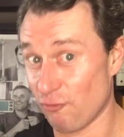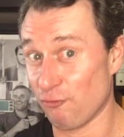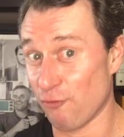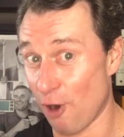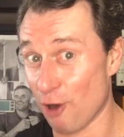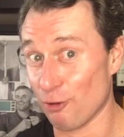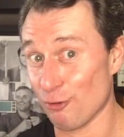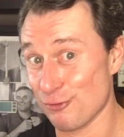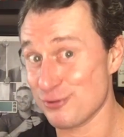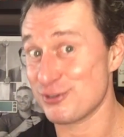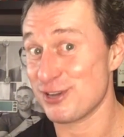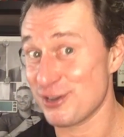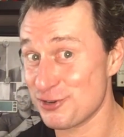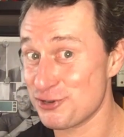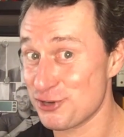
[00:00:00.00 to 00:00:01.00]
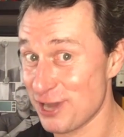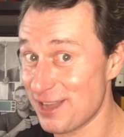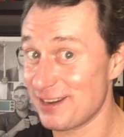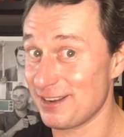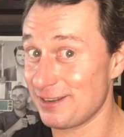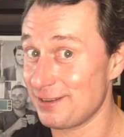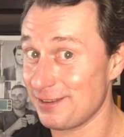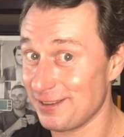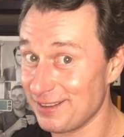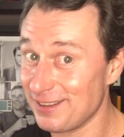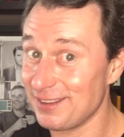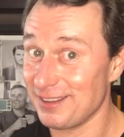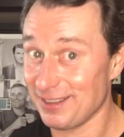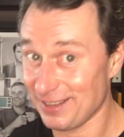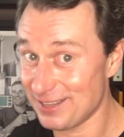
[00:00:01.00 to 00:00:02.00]
follow Jay Shetty.
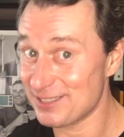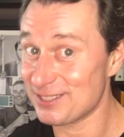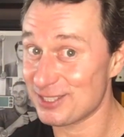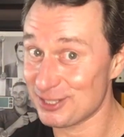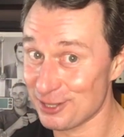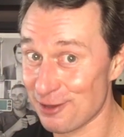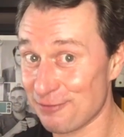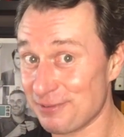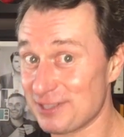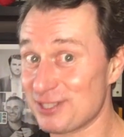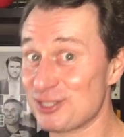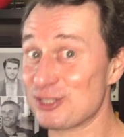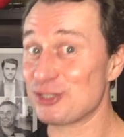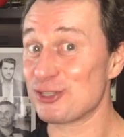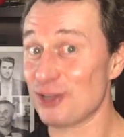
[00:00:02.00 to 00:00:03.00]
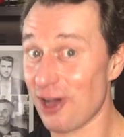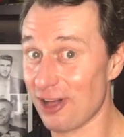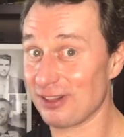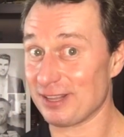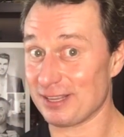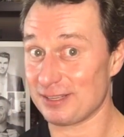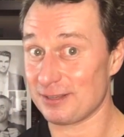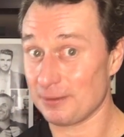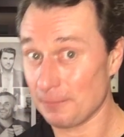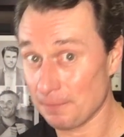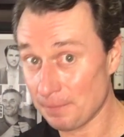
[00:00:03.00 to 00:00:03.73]
His stuff is solid.